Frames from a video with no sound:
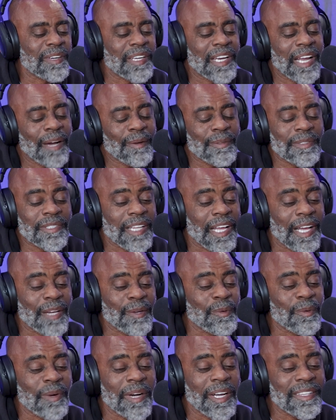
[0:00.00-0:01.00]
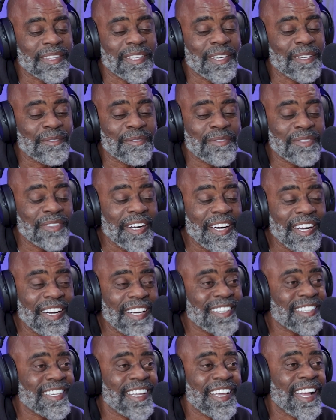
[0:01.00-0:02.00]
and I was like, what the
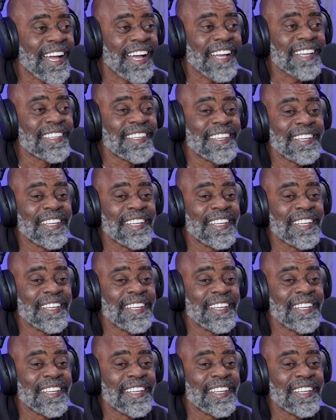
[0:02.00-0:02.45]
fuck? They got,